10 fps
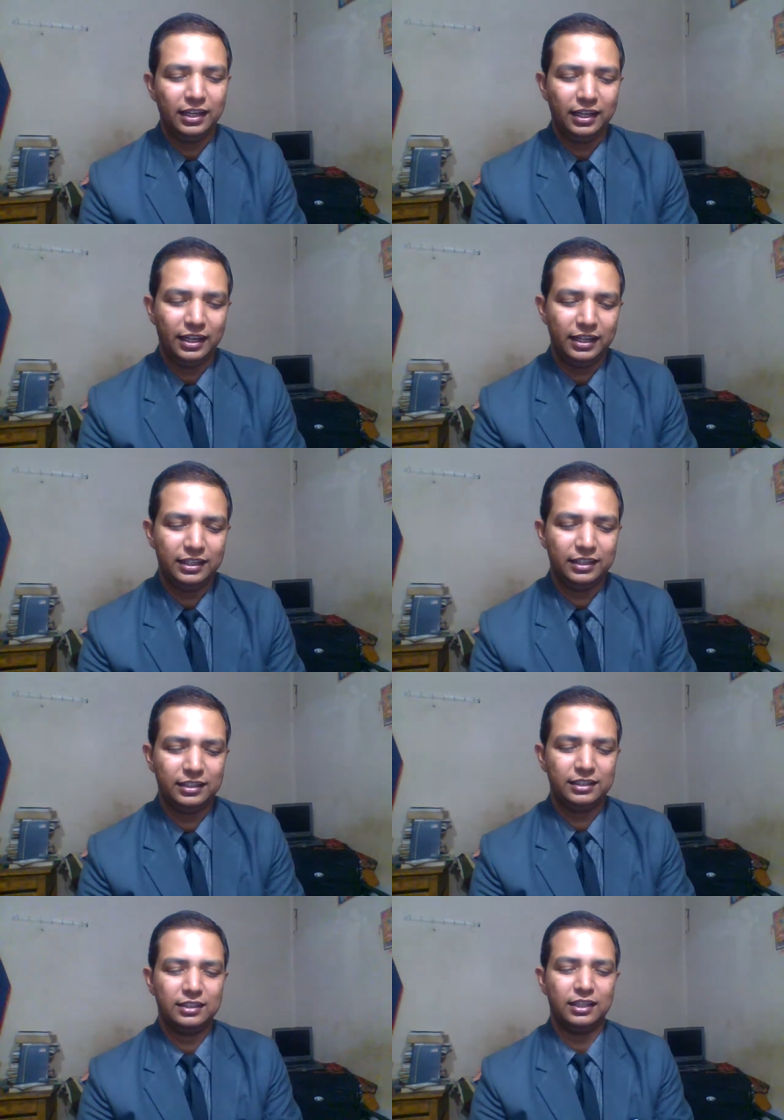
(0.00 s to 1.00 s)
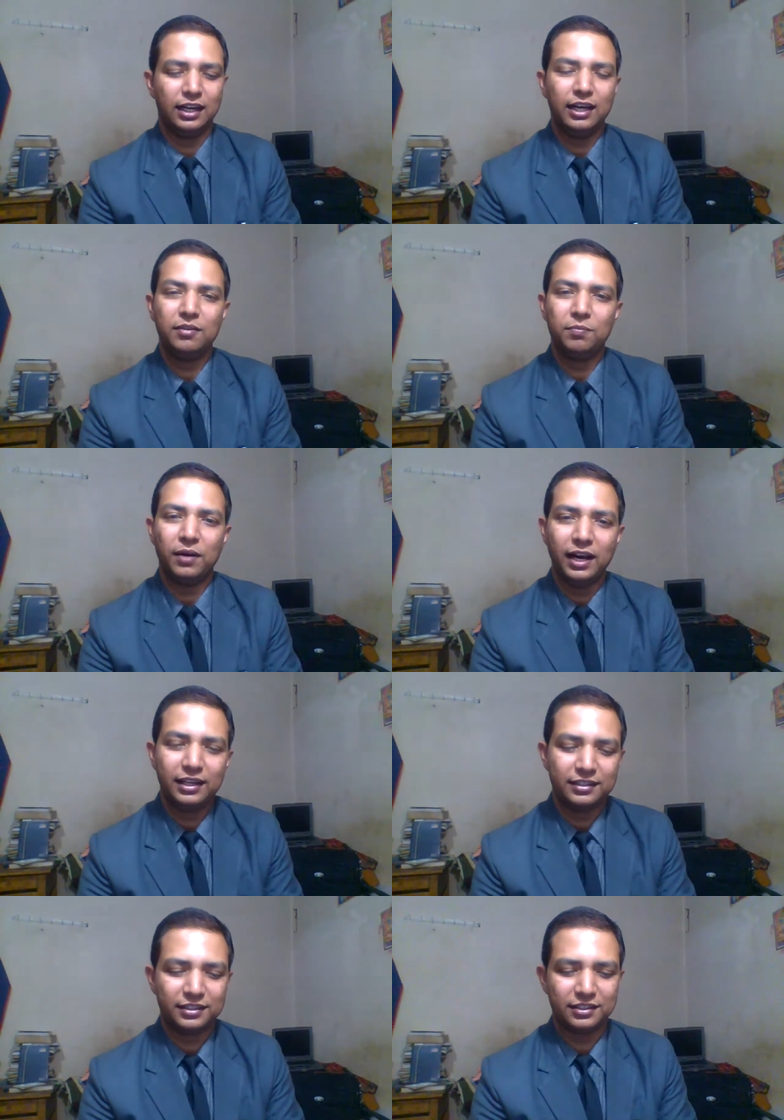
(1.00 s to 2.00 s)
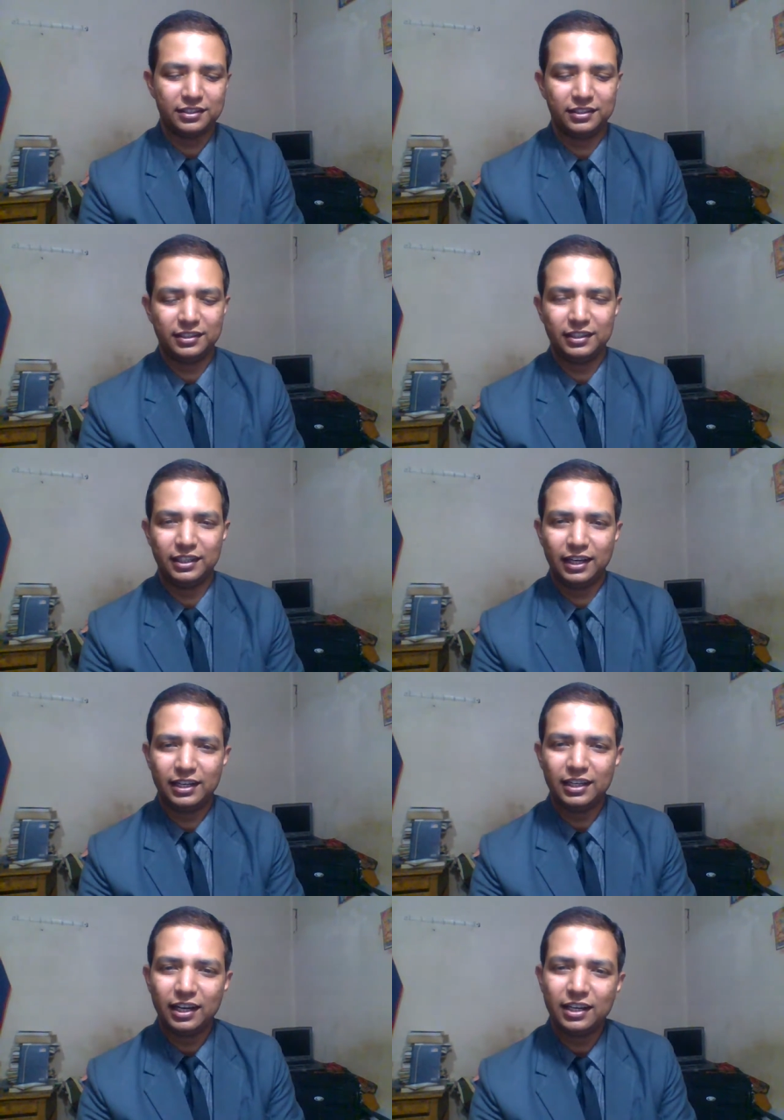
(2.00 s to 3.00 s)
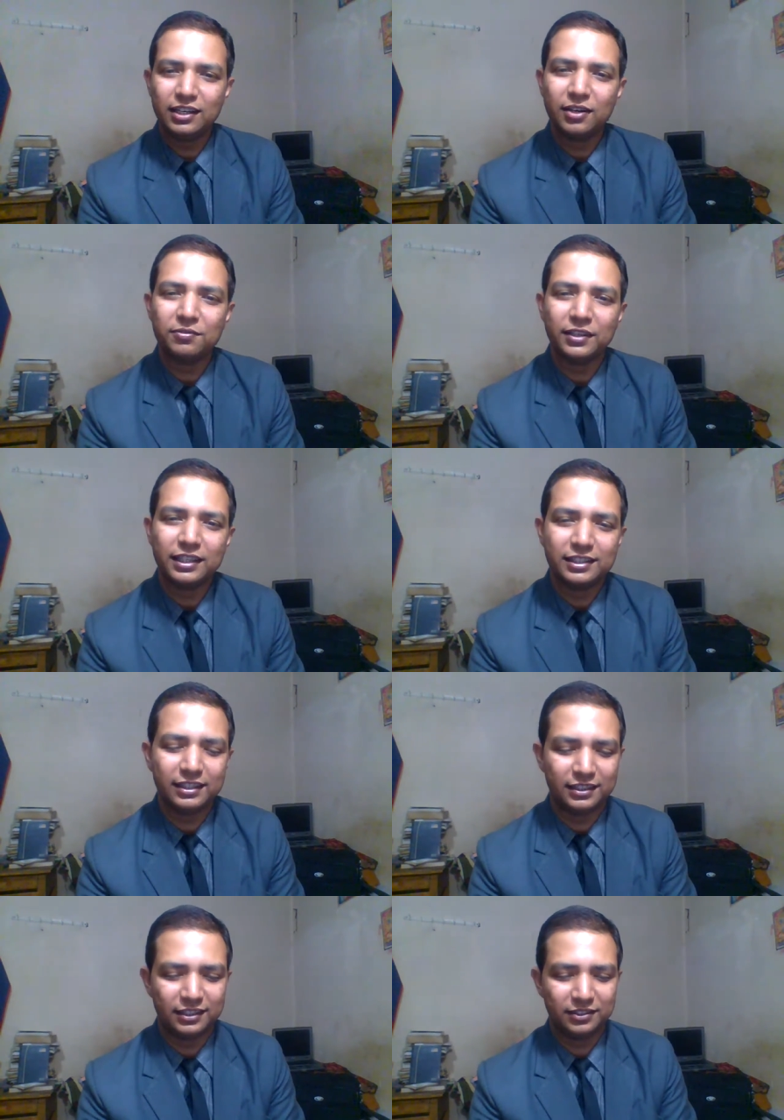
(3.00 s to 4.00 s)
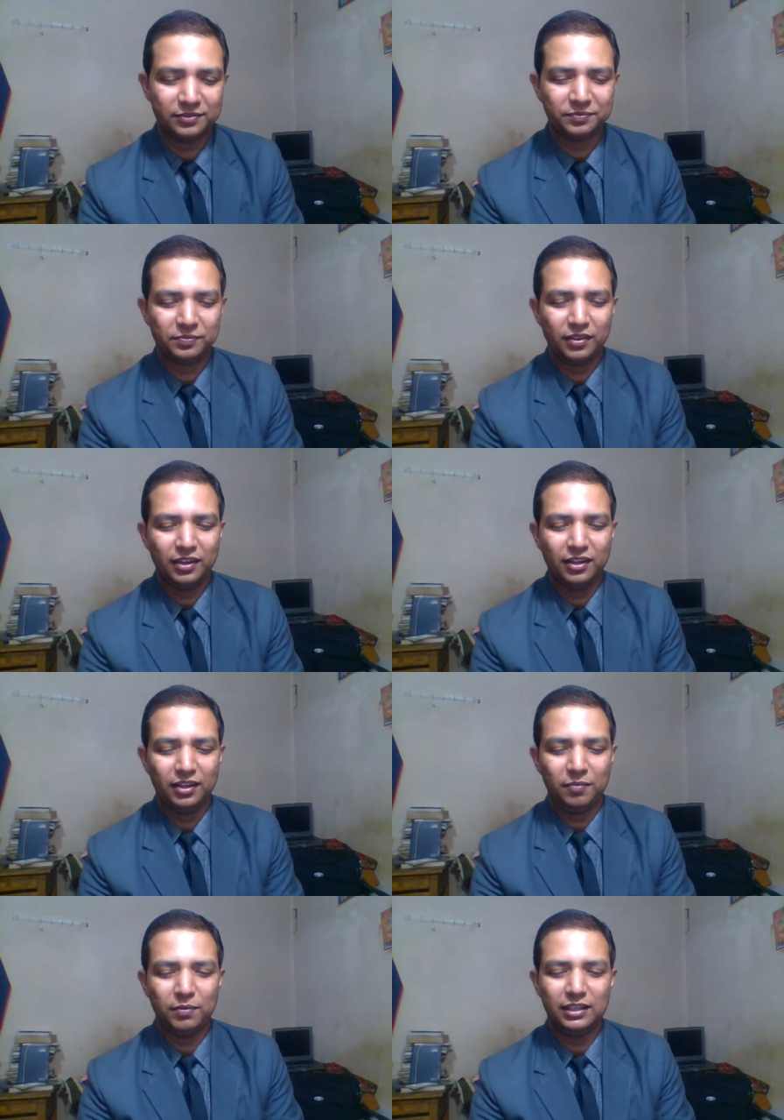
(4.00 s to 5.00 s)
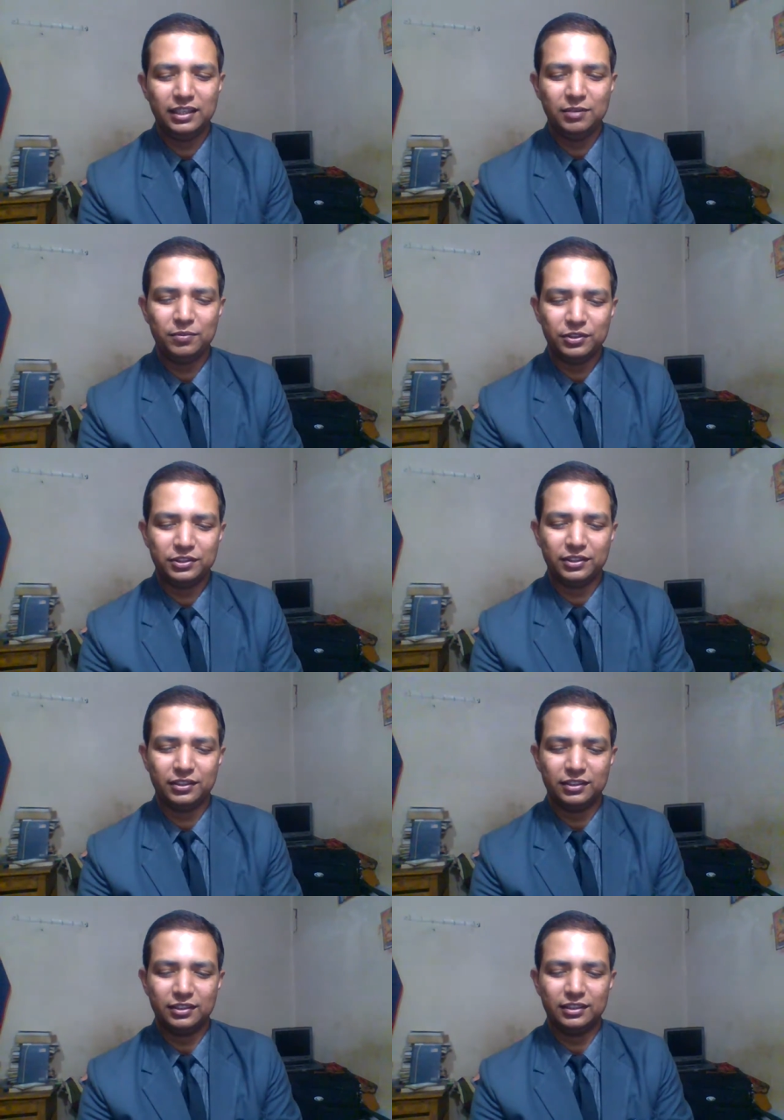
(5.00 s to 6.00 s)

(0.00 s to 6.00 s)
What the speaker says: It is unbiased and unaffected by the emotion.